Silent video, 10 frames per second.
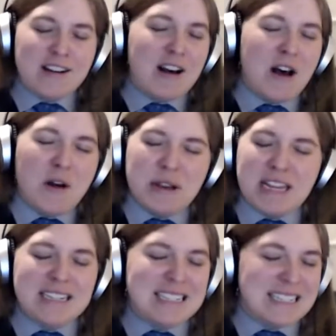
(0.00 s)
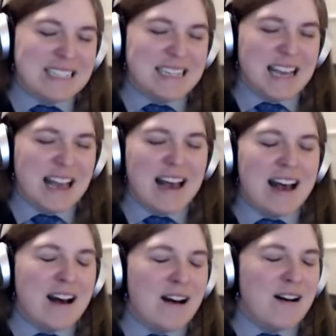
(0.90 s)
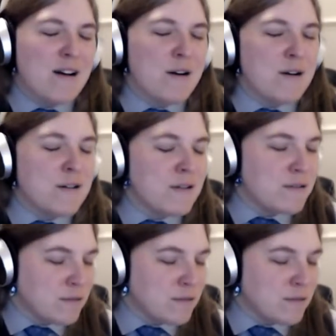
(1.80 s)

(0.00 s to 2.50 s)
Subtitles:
going down.